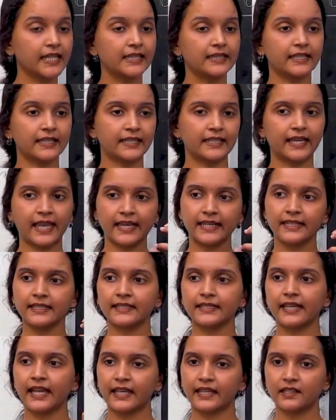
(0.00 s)
They gain
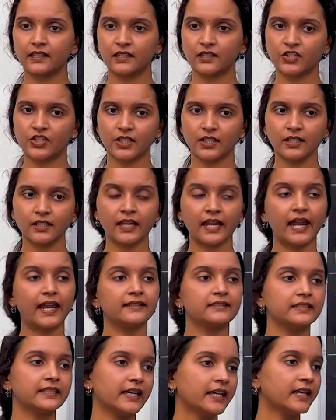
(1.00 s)
the energy
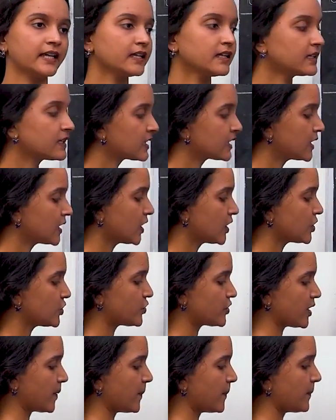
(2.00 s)
and they
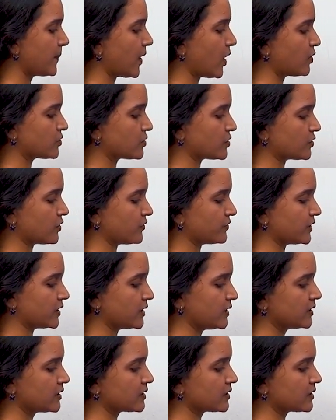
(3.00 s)
jump out of the